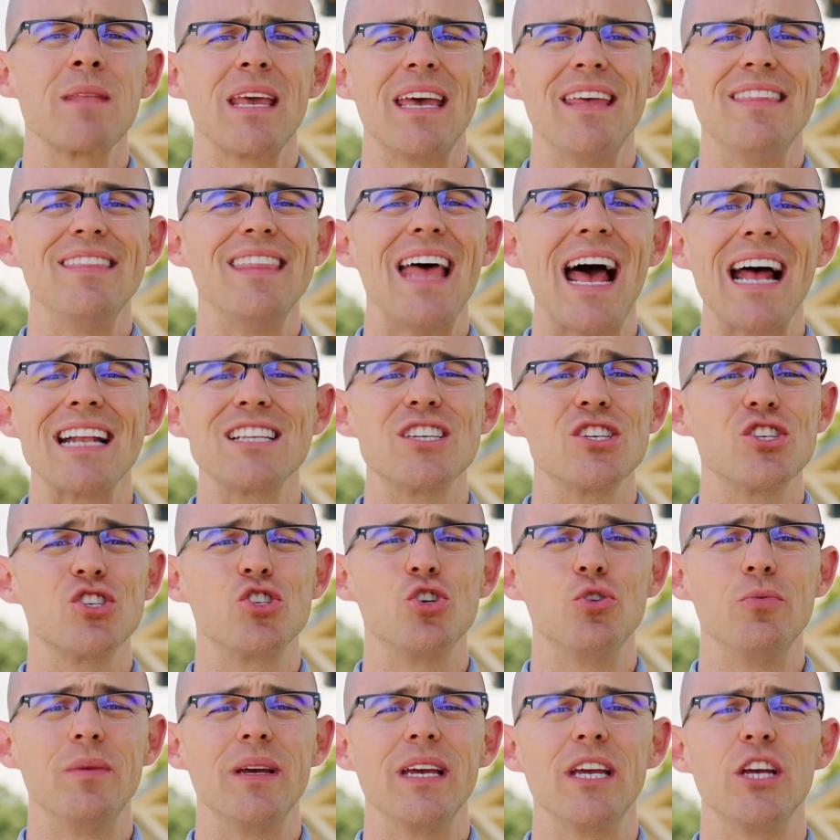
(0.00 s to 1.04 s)
And that's
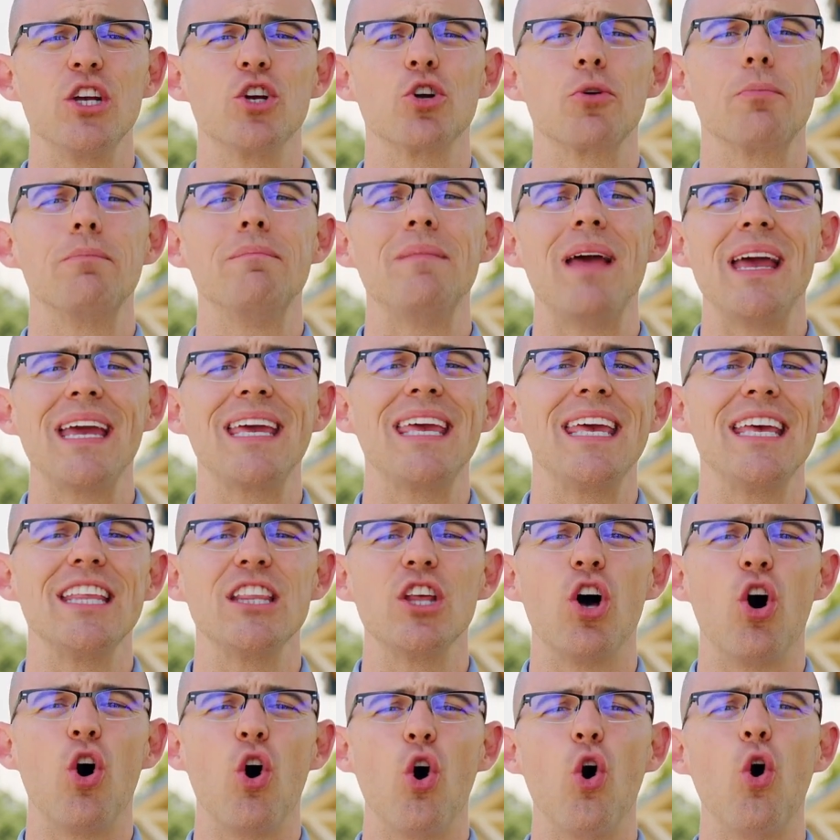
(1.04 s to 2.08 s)
assuming you're making
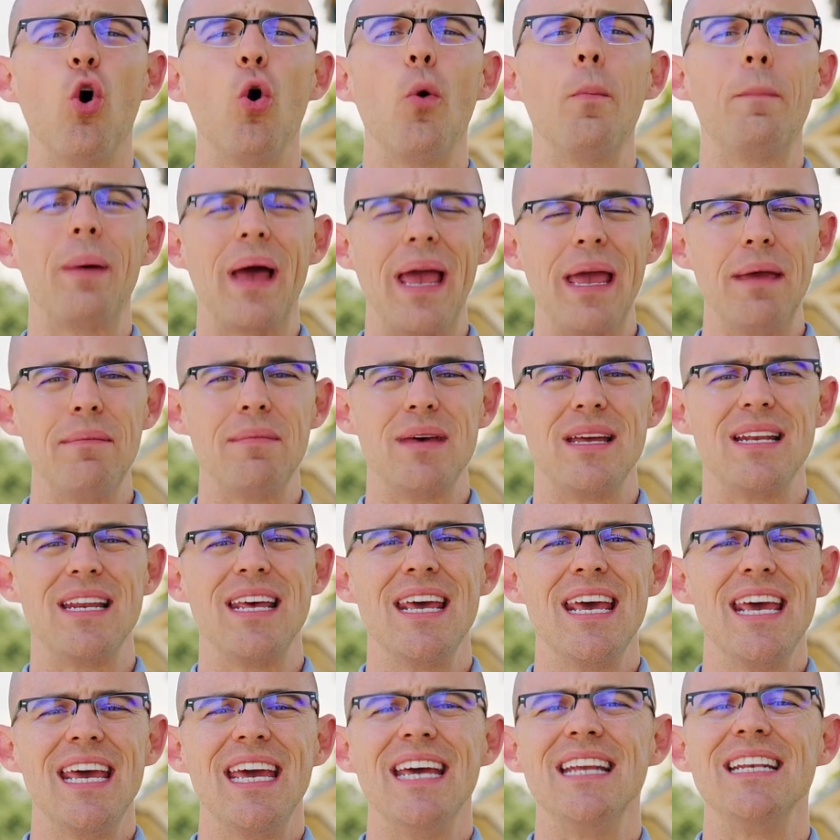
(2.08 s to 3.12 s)
the whole payment
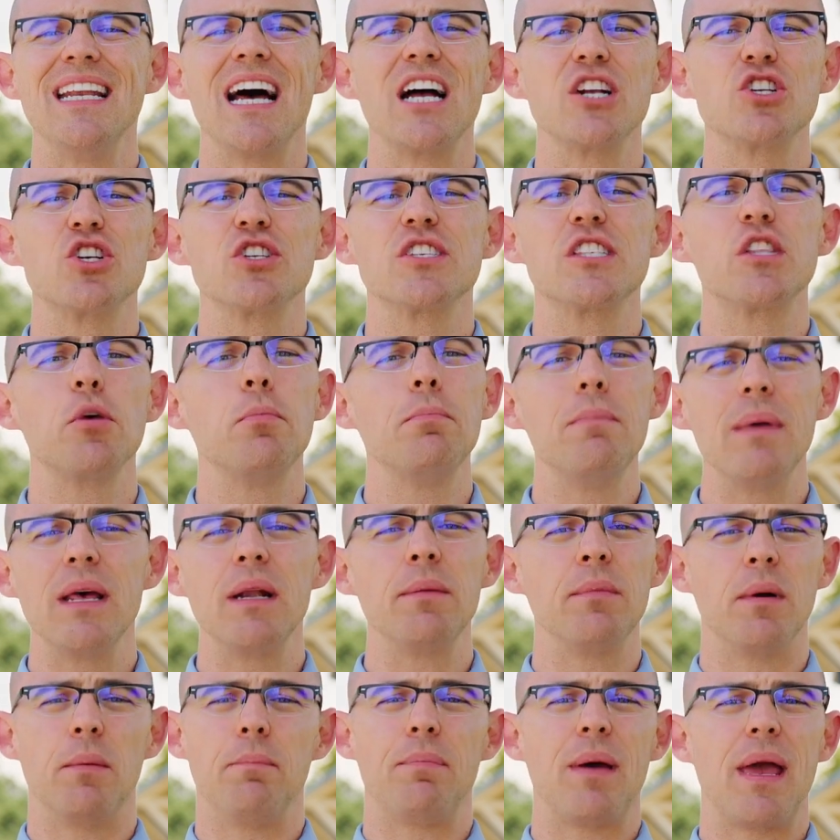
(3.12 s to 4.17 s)
and not just the
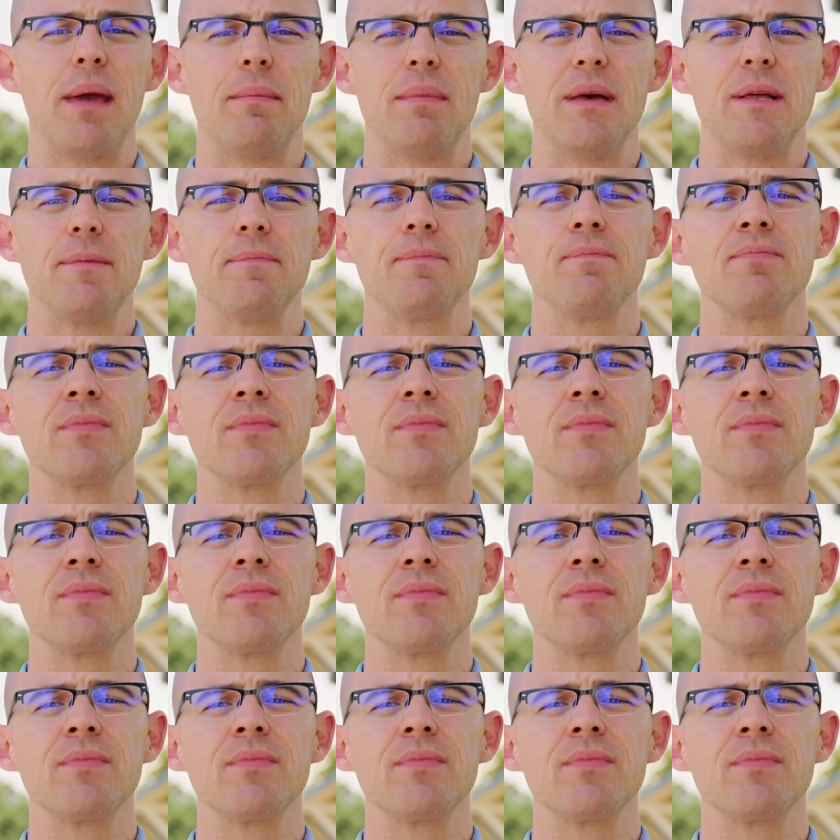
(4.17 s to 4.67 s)
minimum payment.